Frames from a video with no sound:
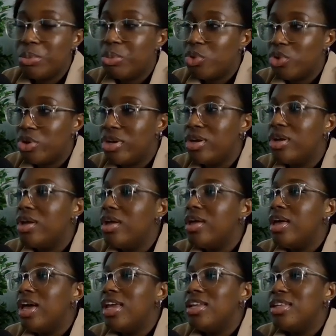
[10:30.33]
more.
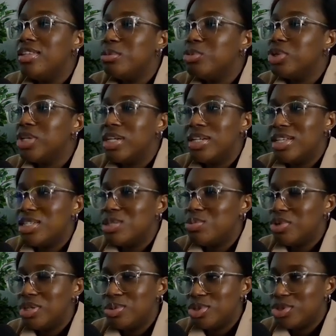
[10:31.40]
Anything more than that's
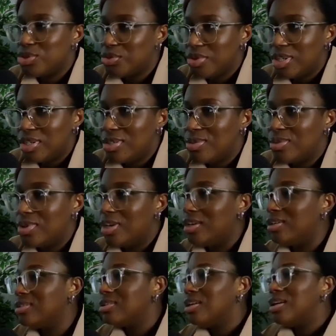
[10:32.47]
pretty much greed.
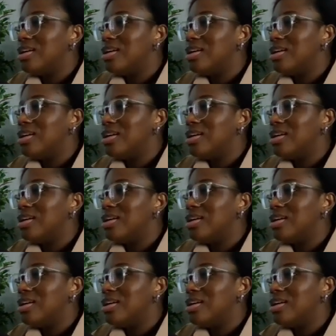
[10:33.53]
Okay.